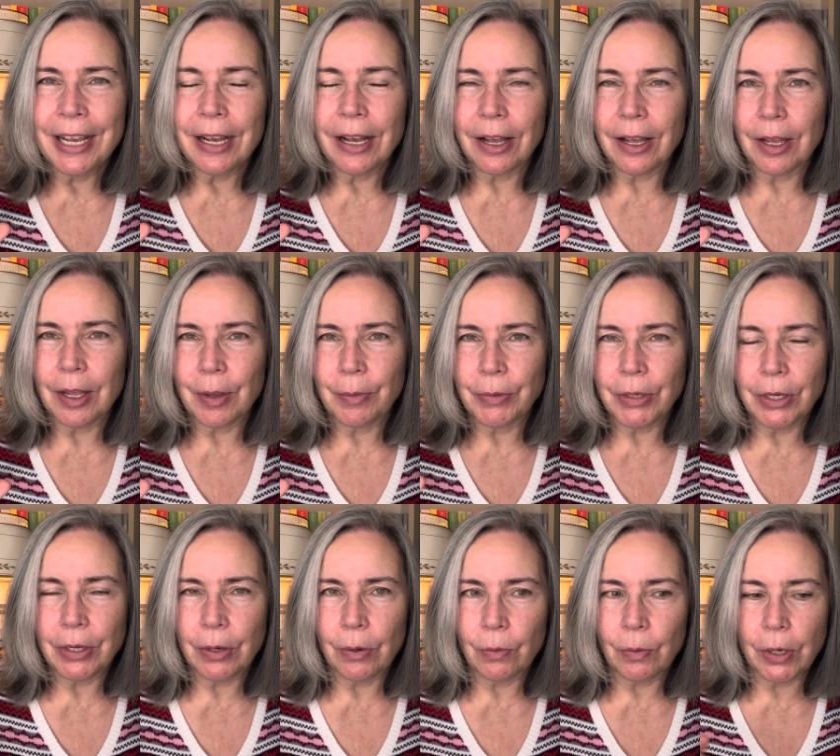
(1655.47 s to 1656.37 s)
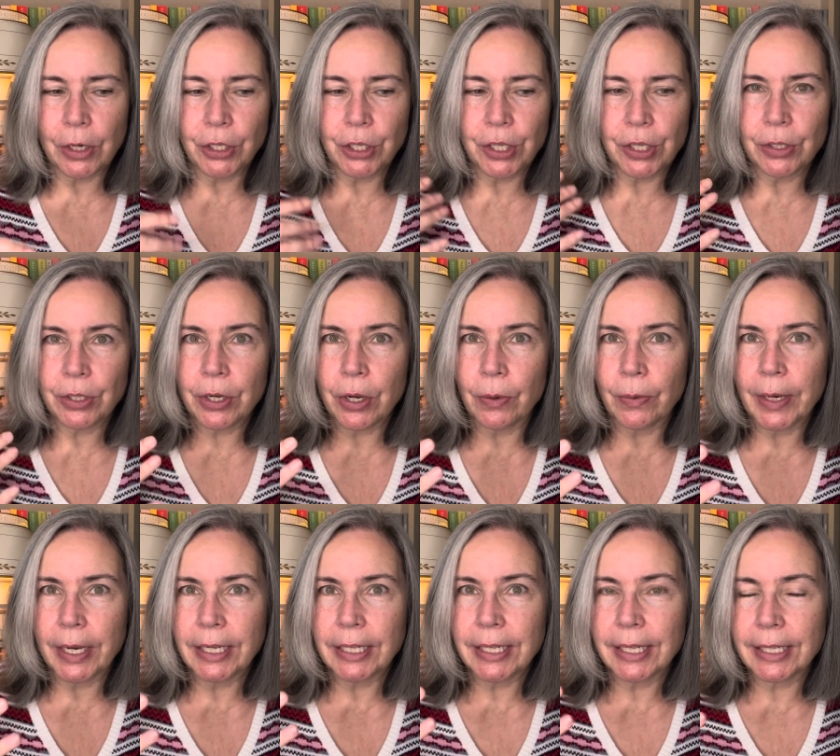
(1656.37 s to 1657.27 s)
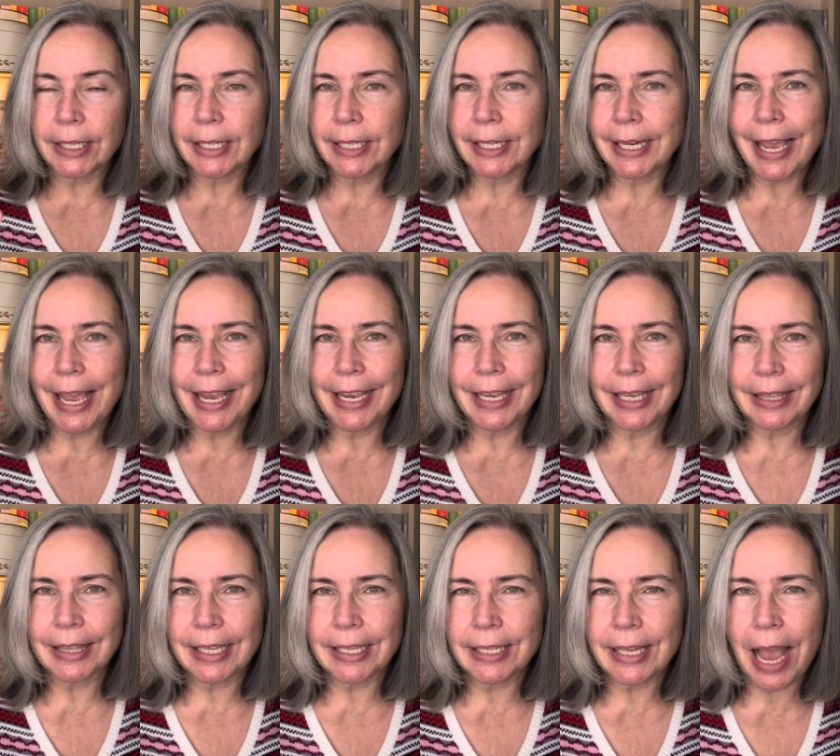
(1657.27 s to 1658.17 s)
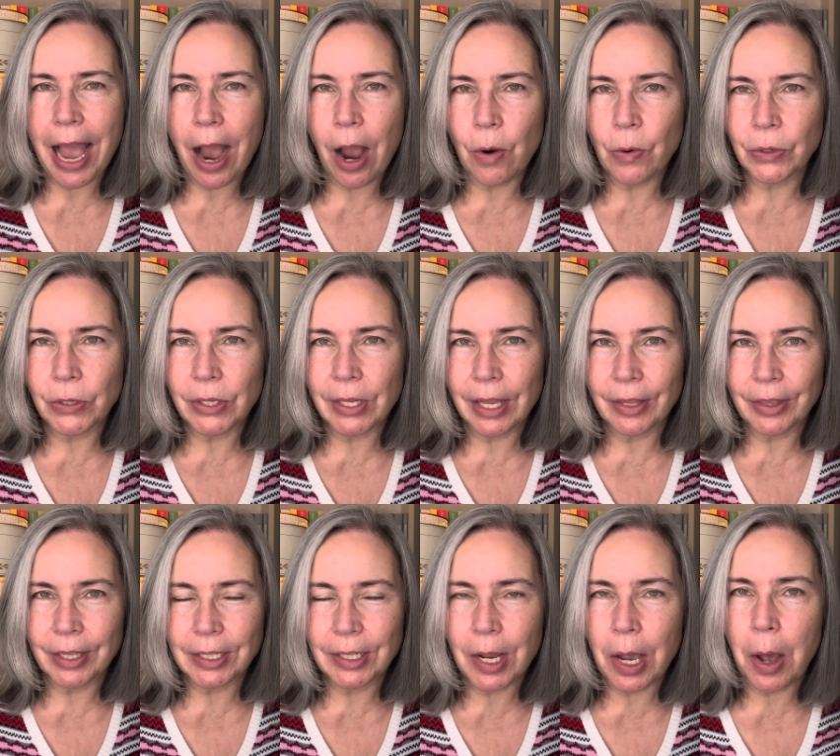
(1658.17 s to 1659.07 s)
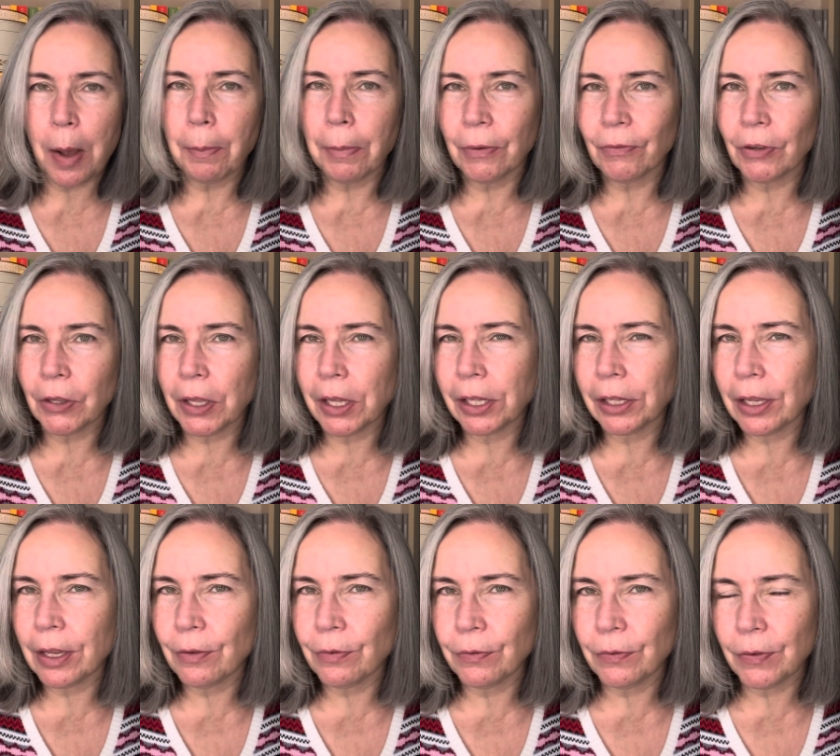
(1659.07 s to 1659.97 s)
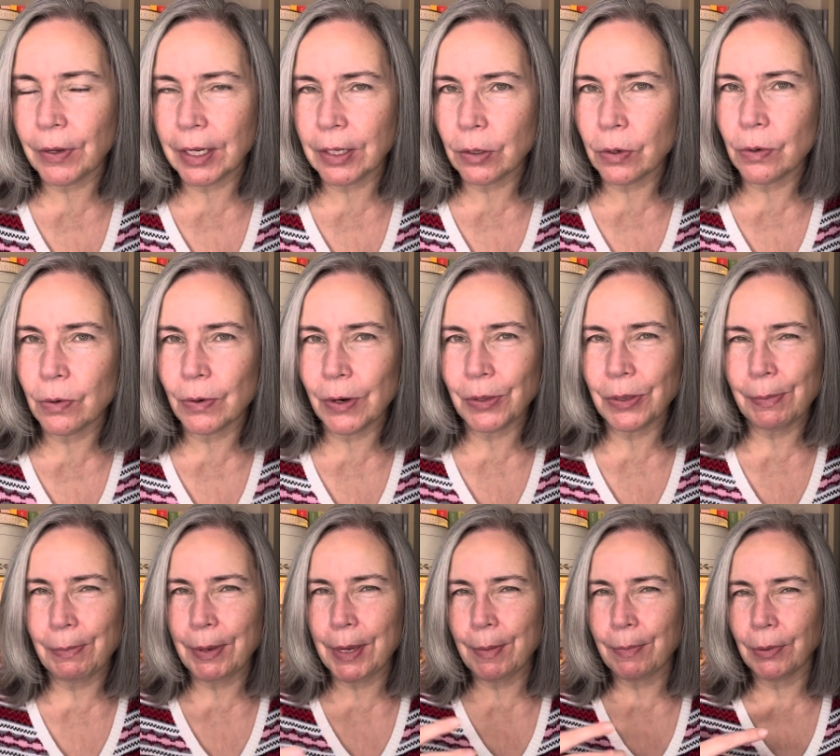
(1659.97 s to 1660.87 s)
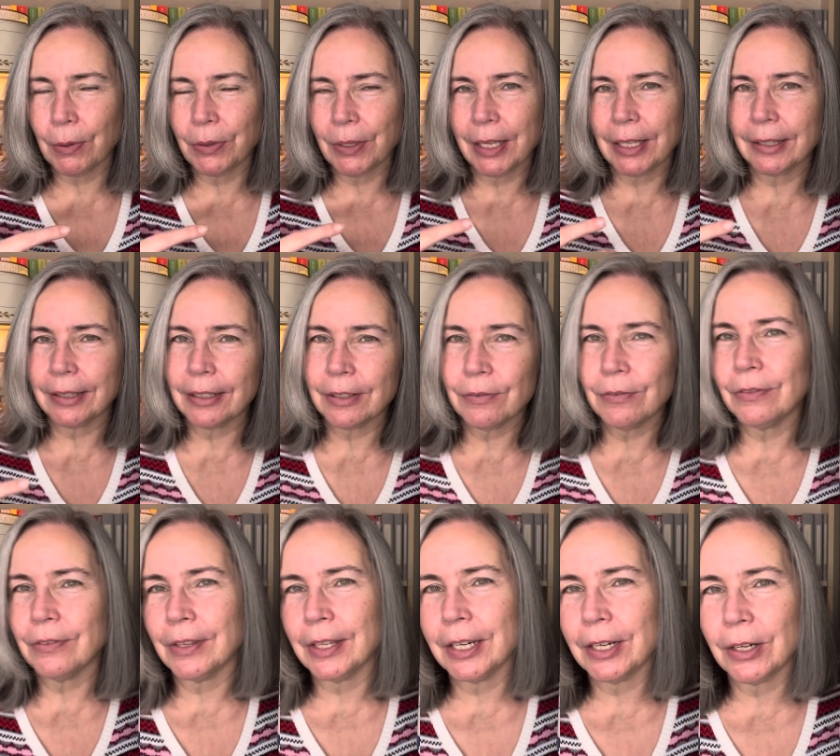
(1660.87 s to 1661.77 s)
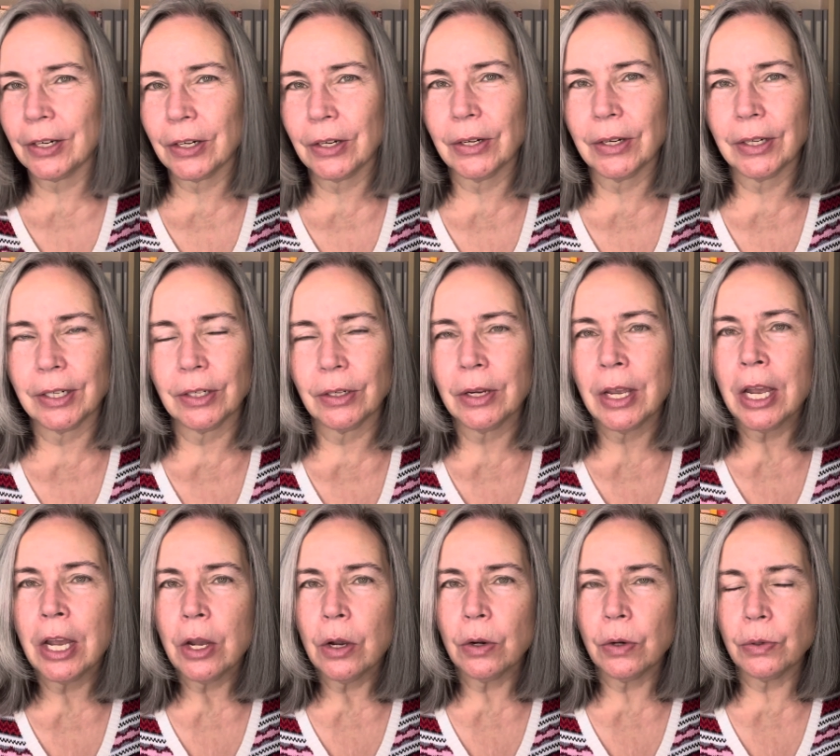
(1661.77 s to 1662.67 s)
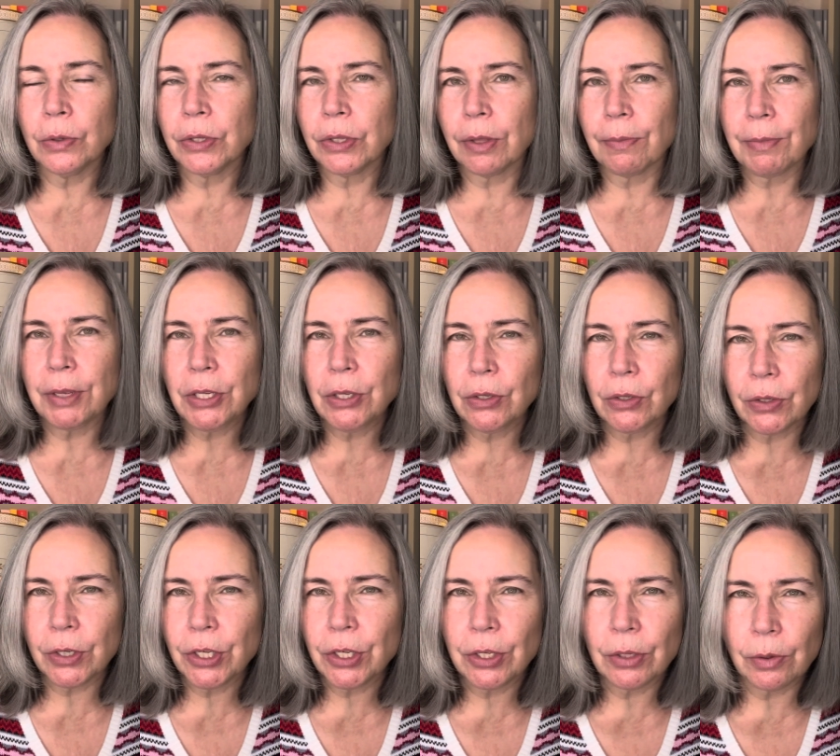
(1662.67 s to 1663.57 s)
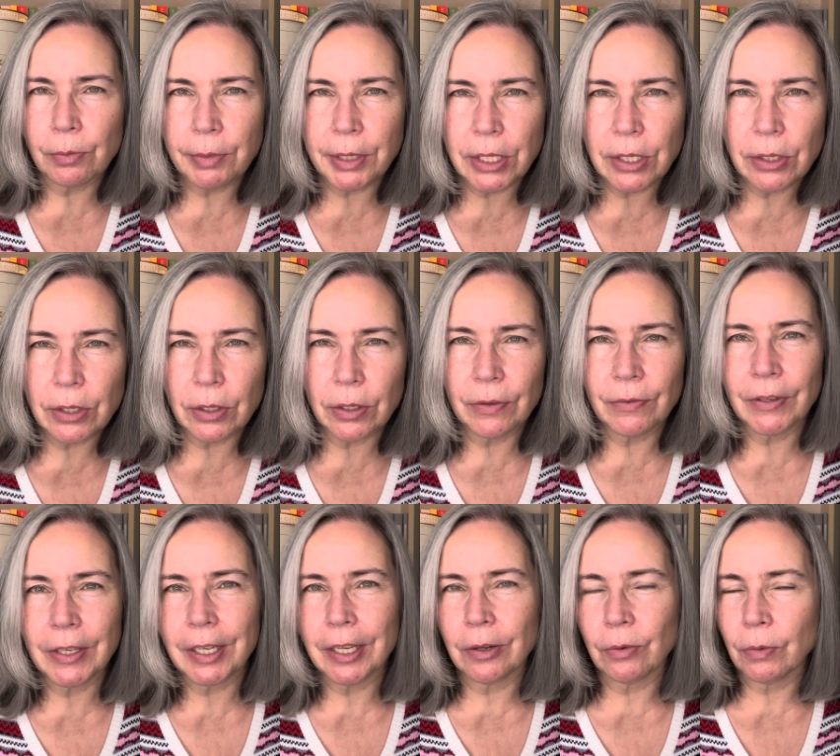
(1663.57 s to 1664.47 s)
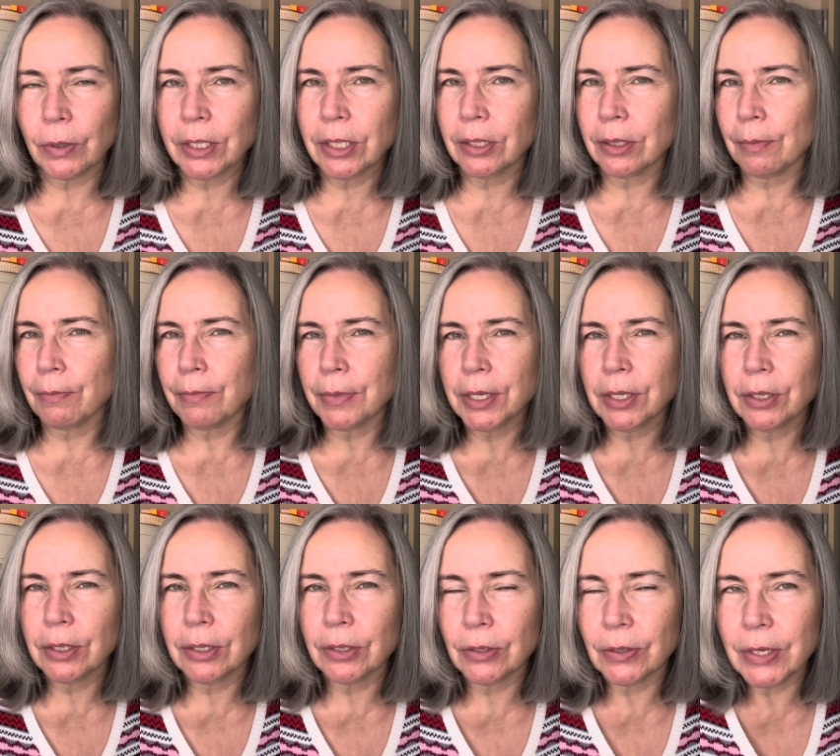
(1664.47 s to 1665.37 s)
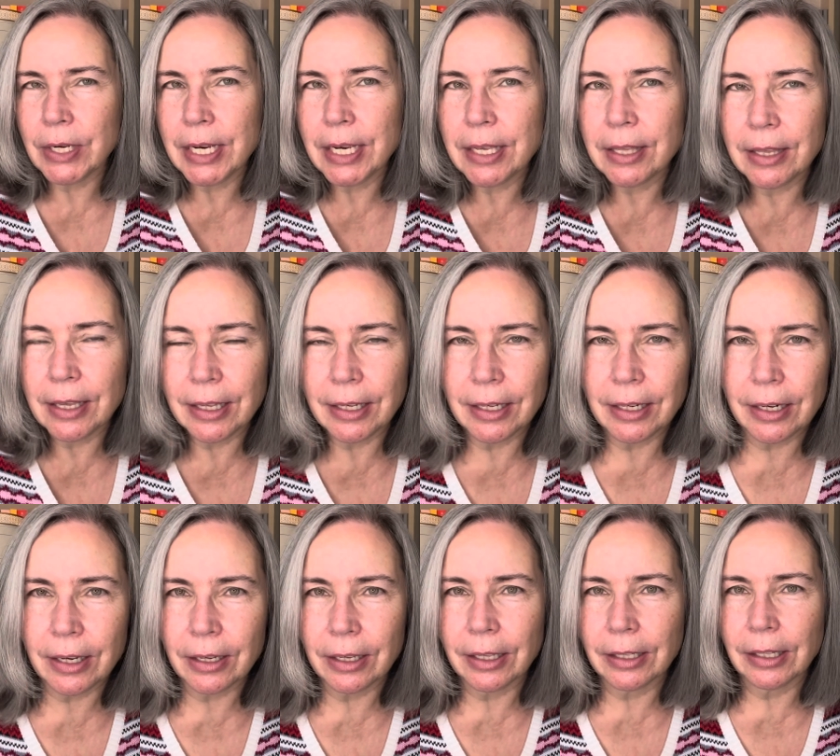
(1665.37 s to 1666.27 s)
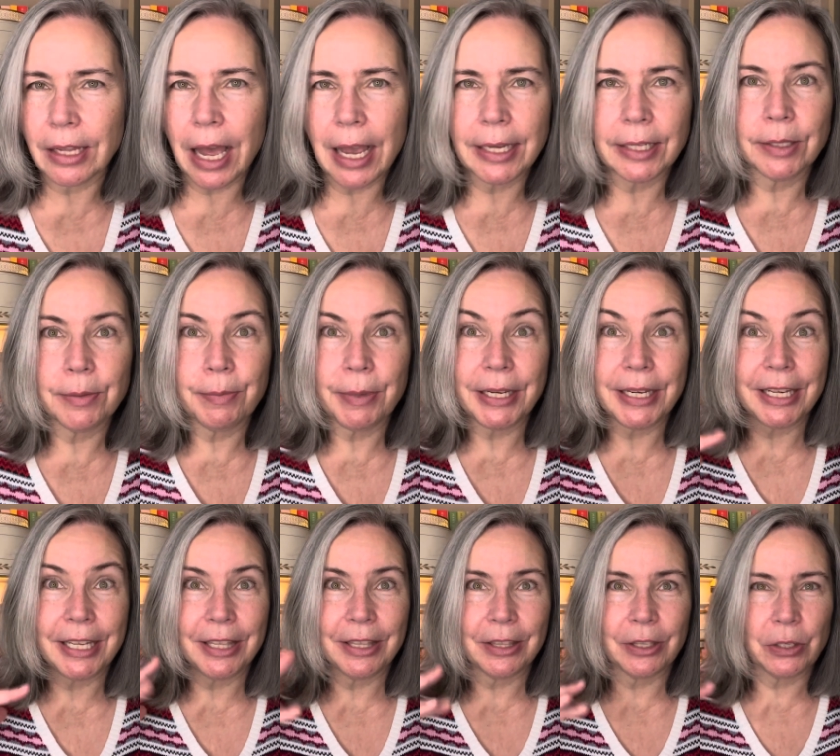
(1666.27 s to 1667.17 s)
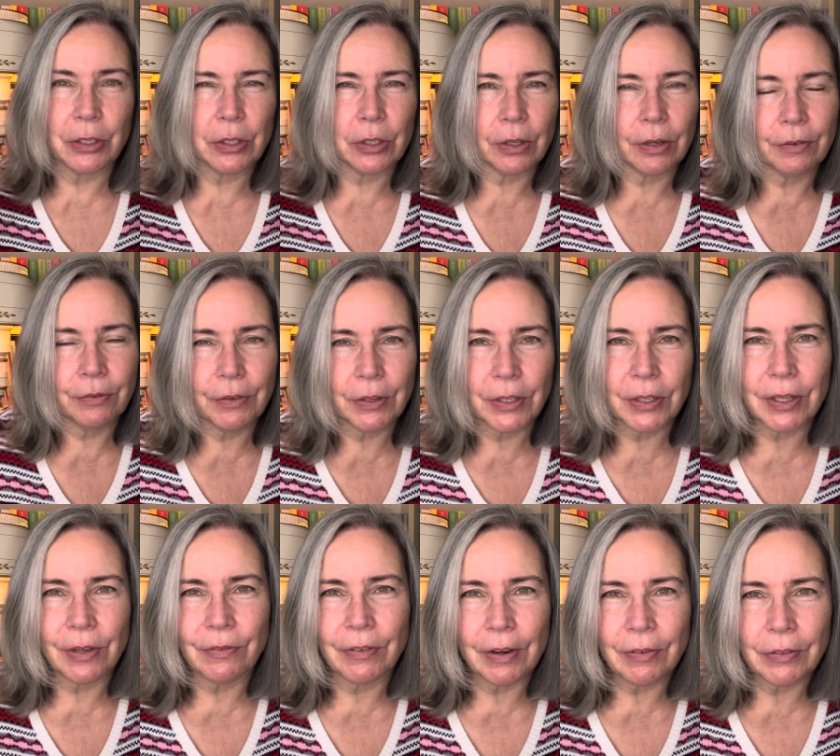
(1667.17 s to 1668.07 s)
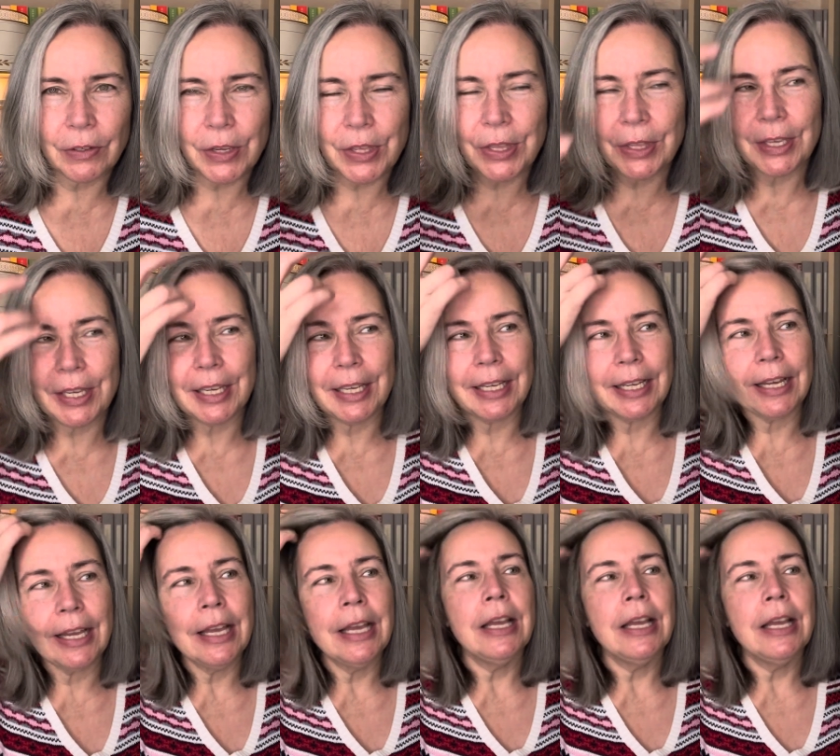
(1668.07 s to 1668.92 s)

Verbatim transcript: um, you know, where she's going to stay at this house on the top of a cliff and who are the people that live there and who's the mistress she'll be serving and what's the mystery that uh, lies beneath the surface of everything.